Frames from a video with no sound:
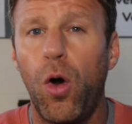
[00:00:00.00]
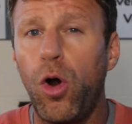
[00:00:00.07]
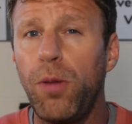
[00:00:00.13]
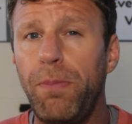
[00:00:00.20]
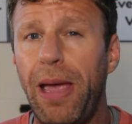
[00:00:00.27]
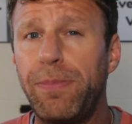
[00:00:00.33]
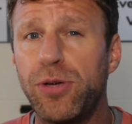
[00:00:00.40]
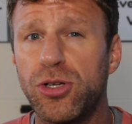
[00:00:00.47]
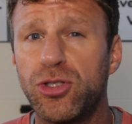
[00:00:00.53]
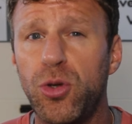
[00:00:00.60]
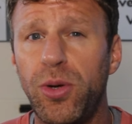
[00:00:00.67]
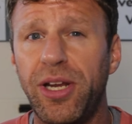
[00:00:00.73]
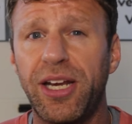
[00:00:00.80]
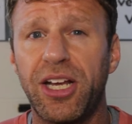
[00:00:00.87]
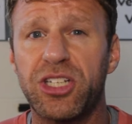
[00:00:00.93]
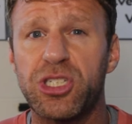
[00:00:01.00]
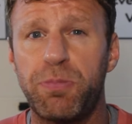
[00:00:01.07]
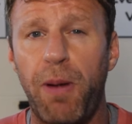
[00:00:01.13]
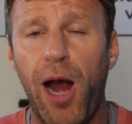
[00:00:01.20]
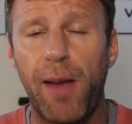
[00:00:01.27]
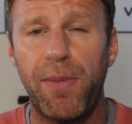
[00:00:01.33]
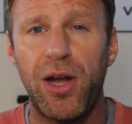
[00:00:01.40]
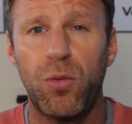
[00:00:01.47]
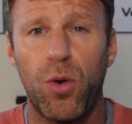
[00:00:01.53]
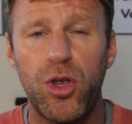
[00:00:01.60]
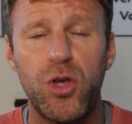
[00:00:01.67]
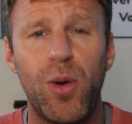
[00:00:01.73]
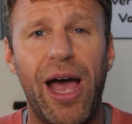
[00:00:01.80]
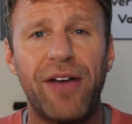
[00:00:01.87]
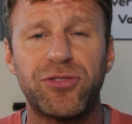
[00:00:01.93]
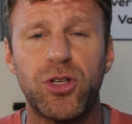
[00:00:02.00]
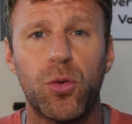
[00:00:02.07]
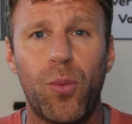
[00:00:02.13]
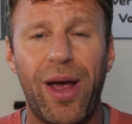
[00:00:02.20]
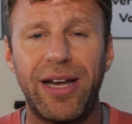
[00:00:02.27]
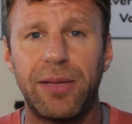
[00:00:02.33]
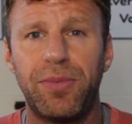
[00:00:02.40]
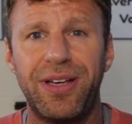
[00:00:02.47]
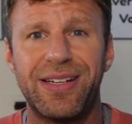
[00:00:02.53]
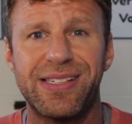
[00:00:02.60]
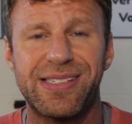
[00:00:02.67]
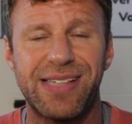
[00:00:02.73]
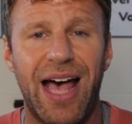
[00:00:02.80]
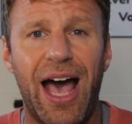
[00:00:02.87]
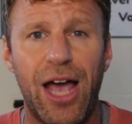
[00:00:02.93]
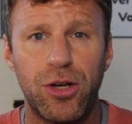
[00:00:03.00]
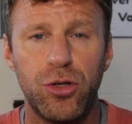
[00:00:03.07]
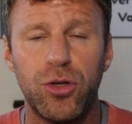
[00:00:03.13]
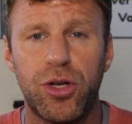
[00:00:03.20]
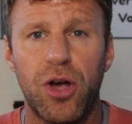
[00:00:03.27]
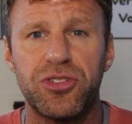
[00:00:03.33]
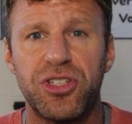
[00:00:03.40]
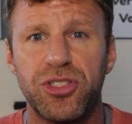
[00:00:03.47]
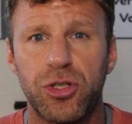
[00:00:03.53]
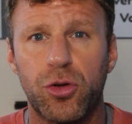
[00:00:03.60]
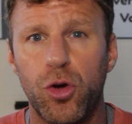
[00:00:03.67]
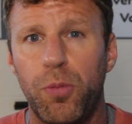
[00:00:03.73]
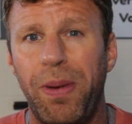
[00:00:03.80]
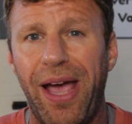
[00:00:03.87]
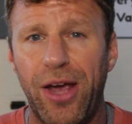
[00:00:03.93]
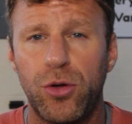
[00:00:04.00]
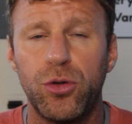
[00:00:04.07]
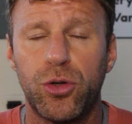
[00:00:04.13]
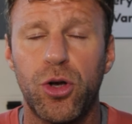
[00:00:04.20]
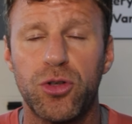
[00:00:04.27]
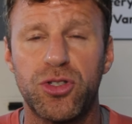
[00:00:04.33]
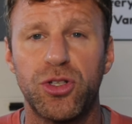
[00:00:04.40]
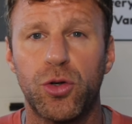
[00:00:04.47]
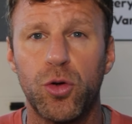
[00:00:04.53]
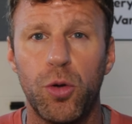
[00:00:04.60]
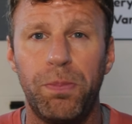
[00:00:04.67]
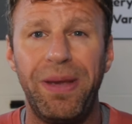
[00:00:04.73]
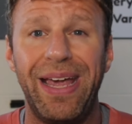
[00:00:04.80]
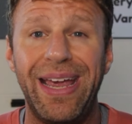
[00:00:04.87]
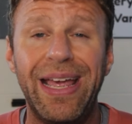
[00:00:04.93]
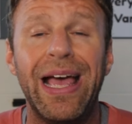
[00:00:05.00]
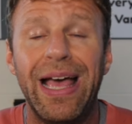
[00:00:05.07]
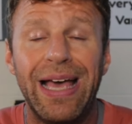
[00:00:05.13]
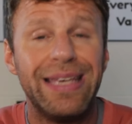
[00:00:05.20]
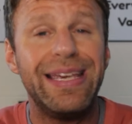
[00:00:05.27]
or maybe you're doing an experiment where you have to randomly decide who goes into group A and who goes into group B,